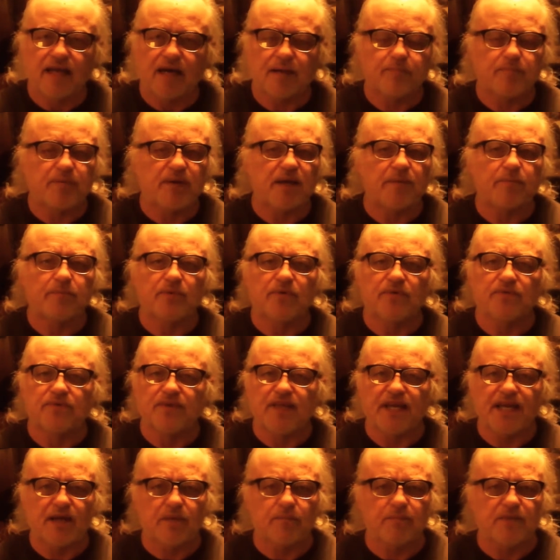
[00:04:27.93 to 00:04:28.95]
That pit bull
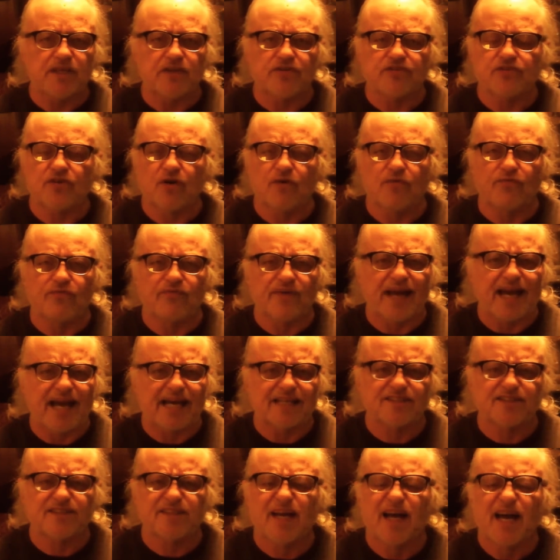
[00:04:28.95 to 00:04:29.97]
nailed me so
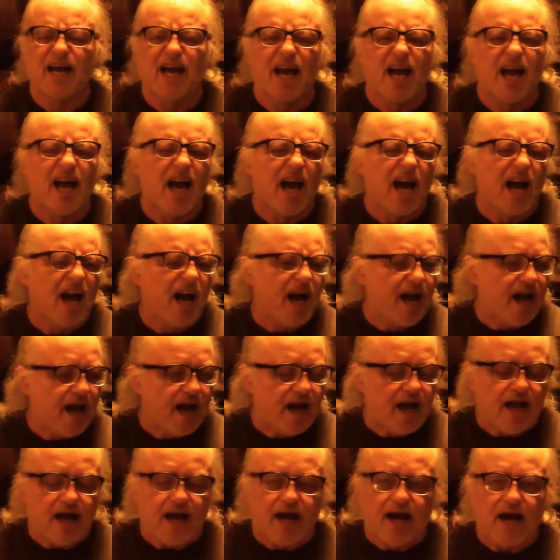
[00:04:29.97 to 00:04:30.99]
fast.
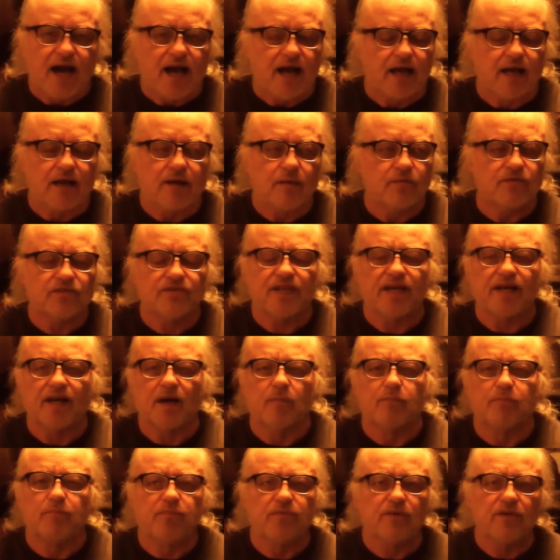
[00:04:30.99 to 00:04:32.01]
It was
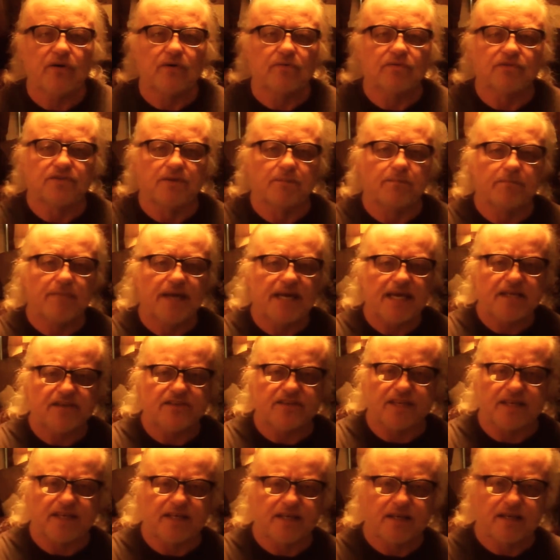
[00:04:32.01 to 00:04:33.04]
like a blur. It was
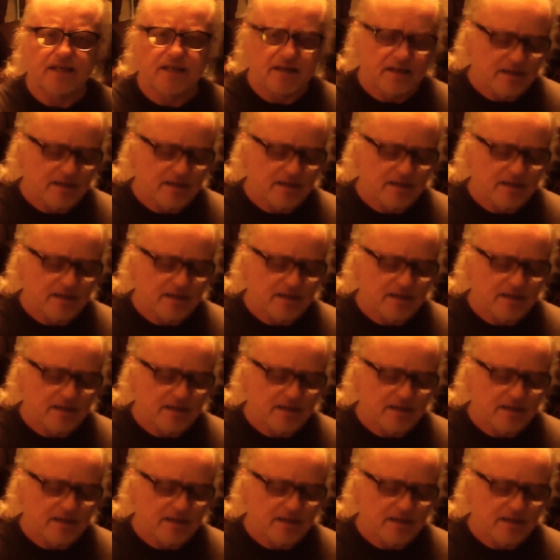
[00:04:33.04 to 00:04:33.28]
amazing.